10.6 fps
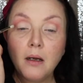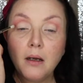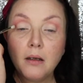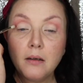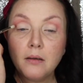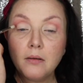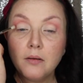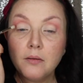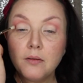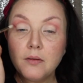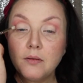and
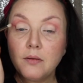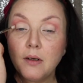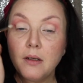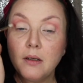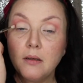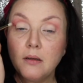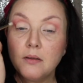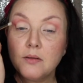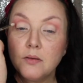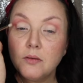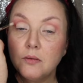concentrate in
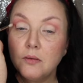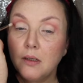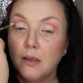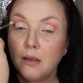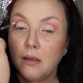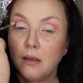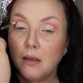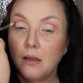this corner,